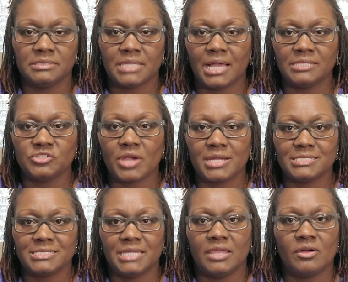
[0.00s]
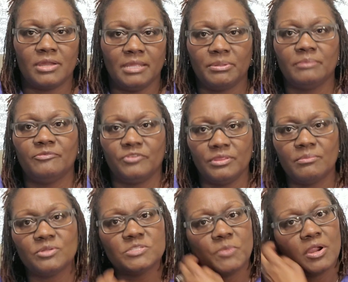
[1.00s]
I try to stay on it, but for the
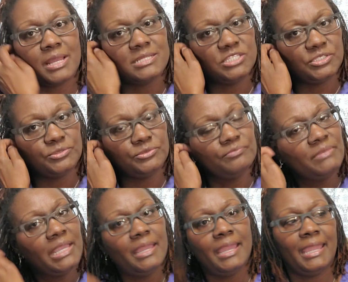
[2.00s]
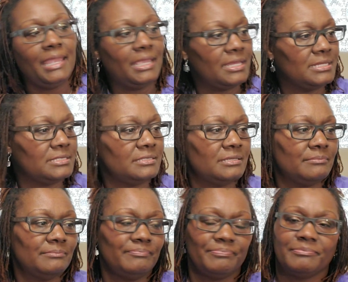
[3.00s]
most part I do.
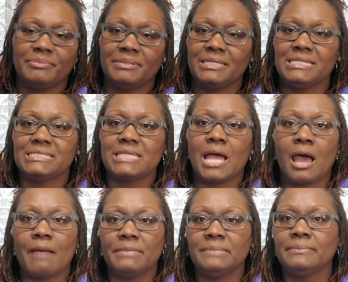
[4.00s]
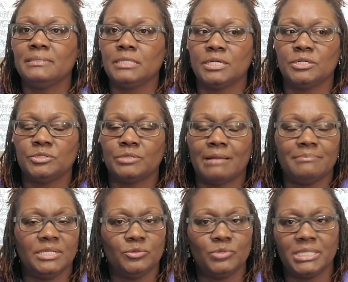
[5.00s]
And please comment below. I'm
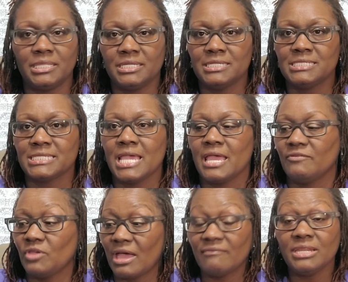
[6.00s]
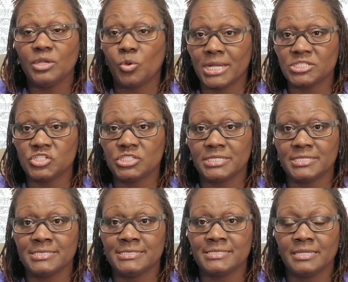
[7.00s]
new with this. If you have any
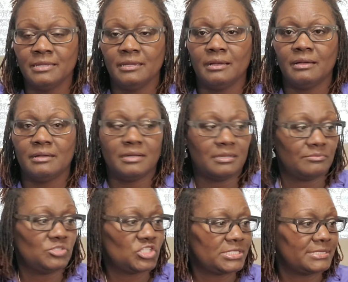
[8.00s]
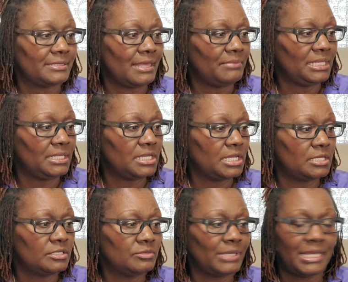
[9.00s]
questions, just let me
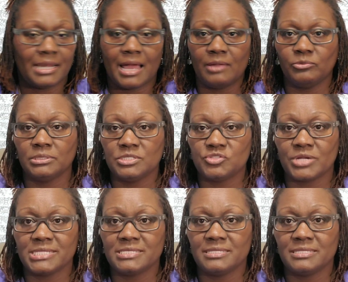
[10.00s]
know and I will address